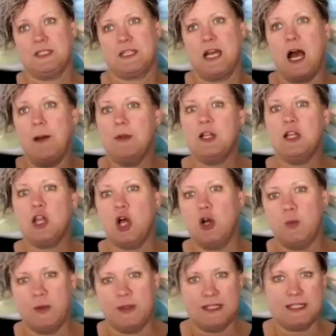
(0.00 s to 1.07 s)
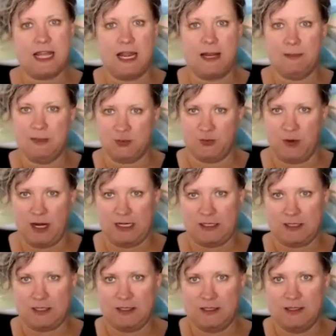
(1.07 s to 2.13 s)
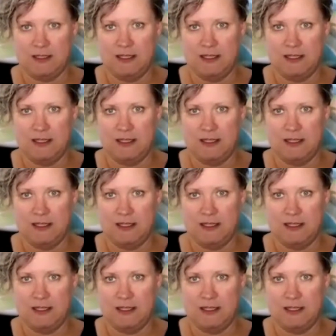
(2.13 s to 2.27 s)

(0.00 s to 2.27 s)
come along when the time is right.